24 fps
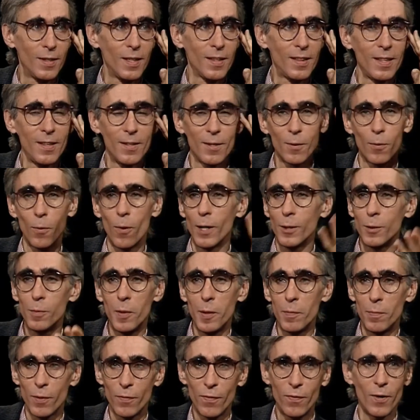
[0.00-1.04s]
to the theater to watch
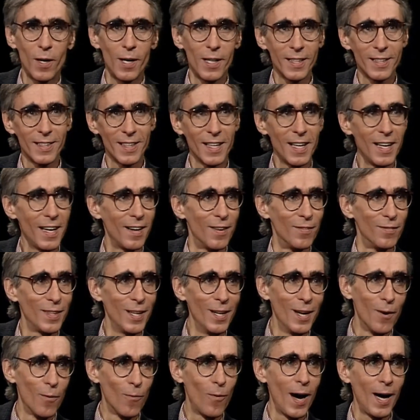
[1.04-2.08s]
people fall in love.
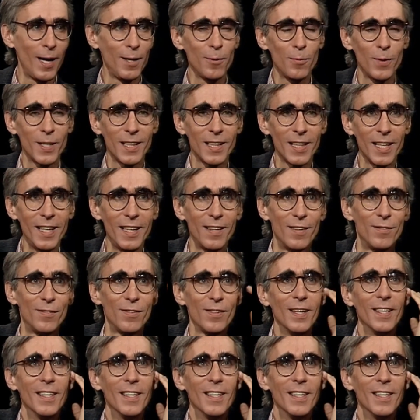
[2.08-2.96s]
You know, why do we live?